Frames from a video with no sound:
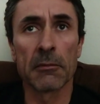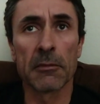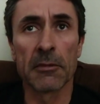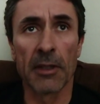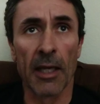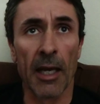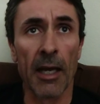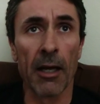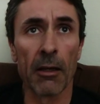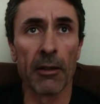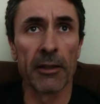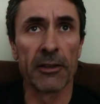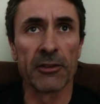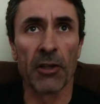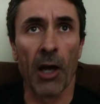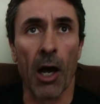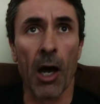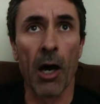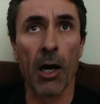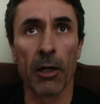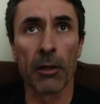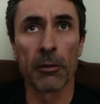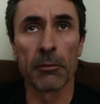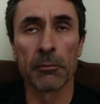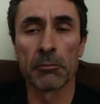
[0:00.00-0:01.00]
tell it's
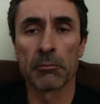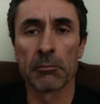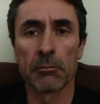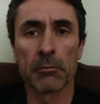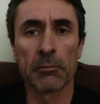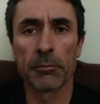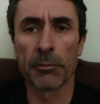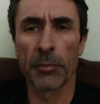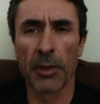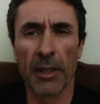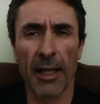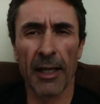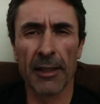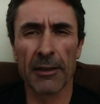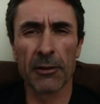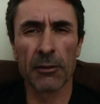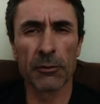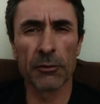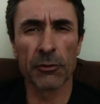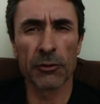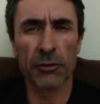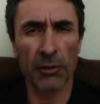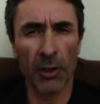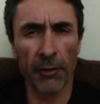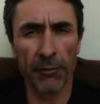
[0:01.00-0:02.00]
hot, but I
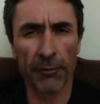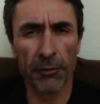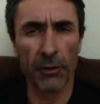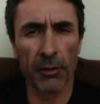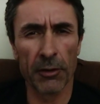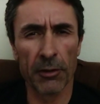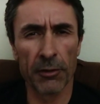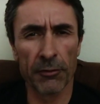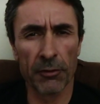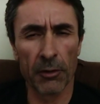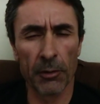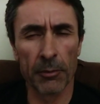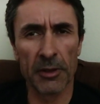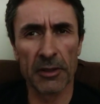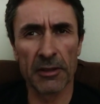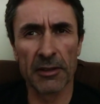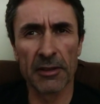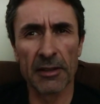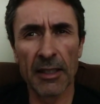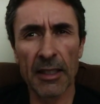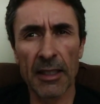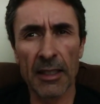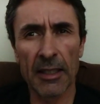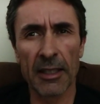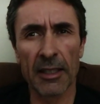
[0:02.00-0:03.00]
don't suffer from it
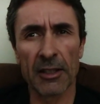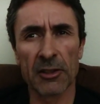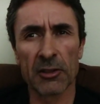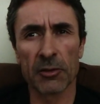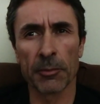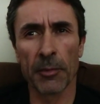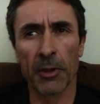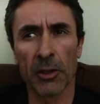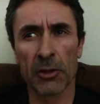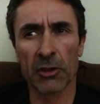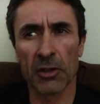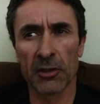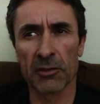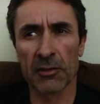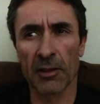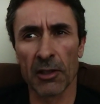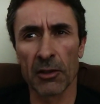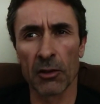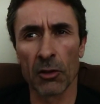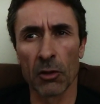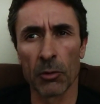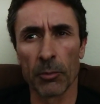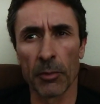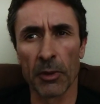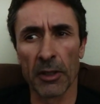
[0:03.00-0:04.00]
nearly as much as I
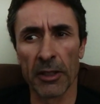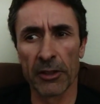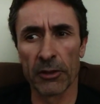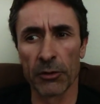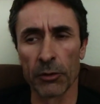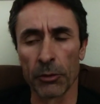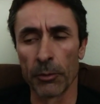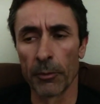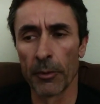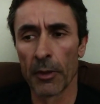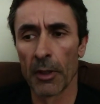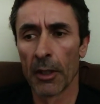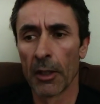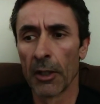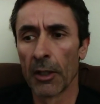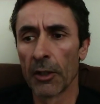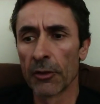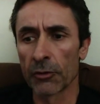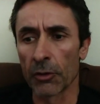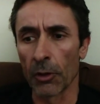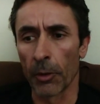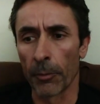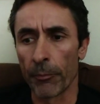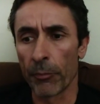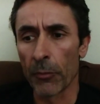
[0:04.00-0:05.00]
normally do.
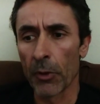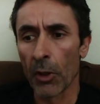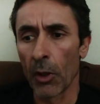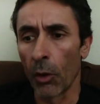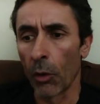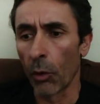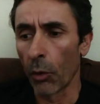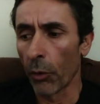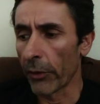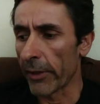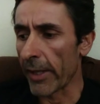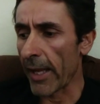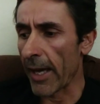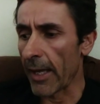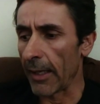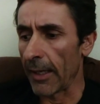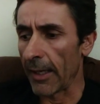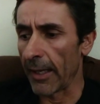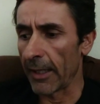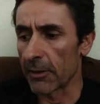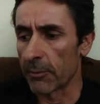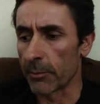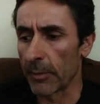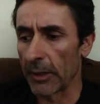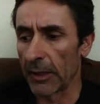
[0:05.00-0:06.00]
So all of that
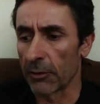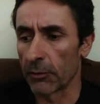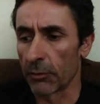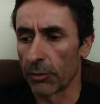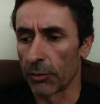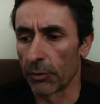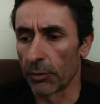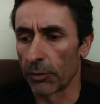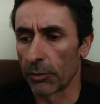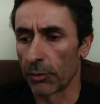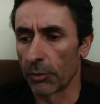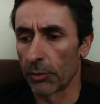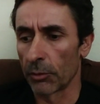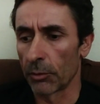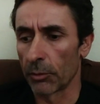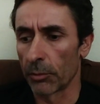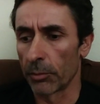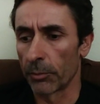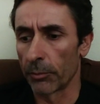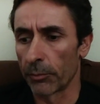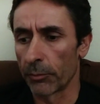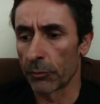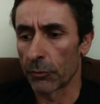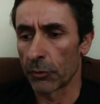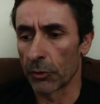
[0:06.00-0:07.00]
led me to
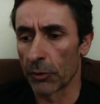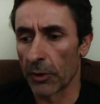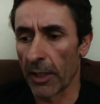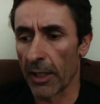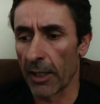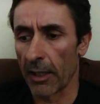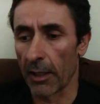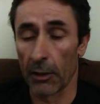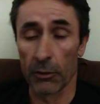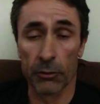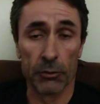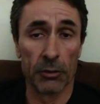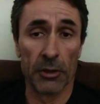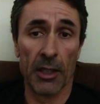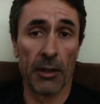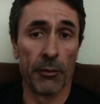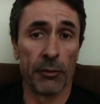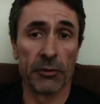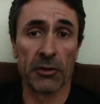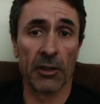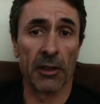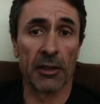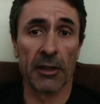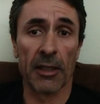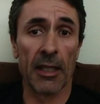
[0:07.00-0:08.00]
today, and today
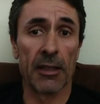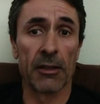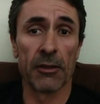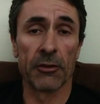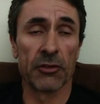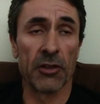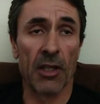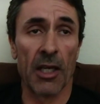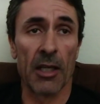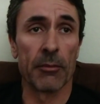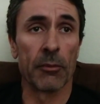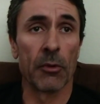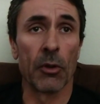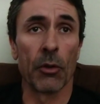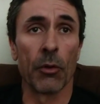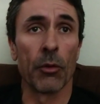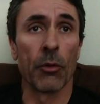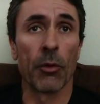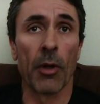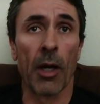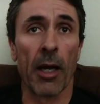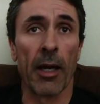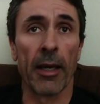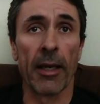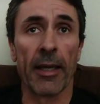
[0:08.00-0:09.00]
was again the same,
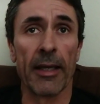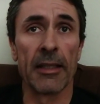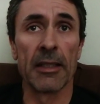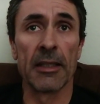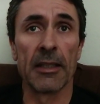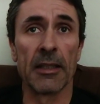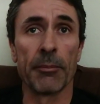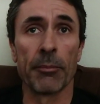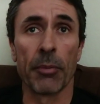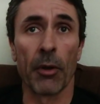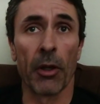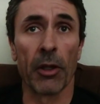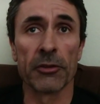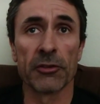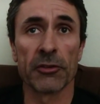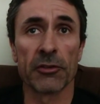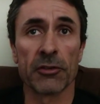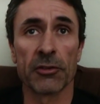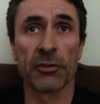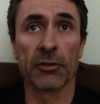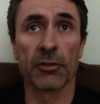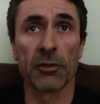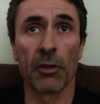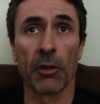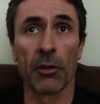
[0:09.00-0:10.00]
80
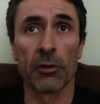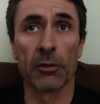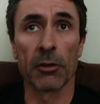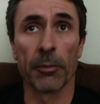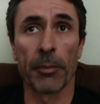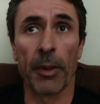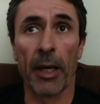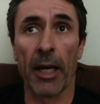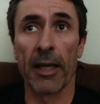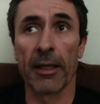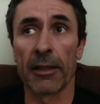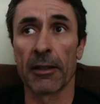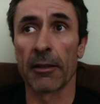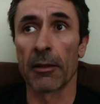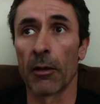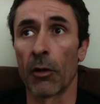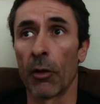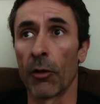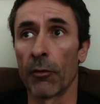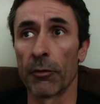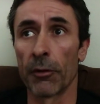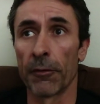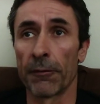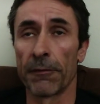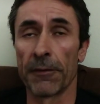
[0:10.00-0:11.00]
plus on the bike,
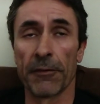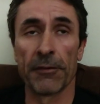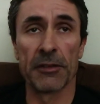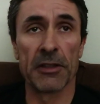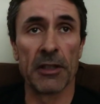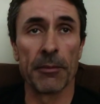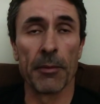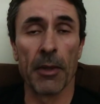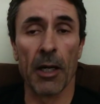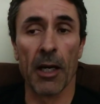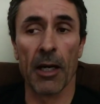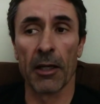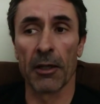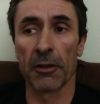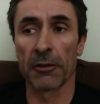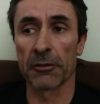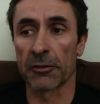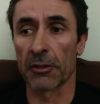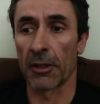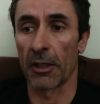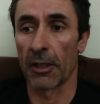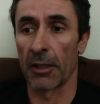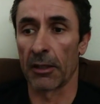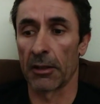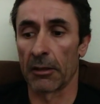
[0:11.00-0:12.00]
over 50
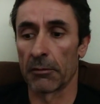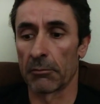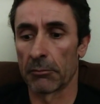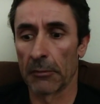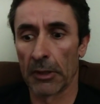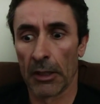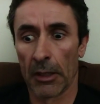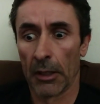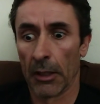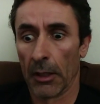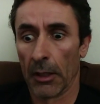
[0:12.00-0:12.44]
miles, and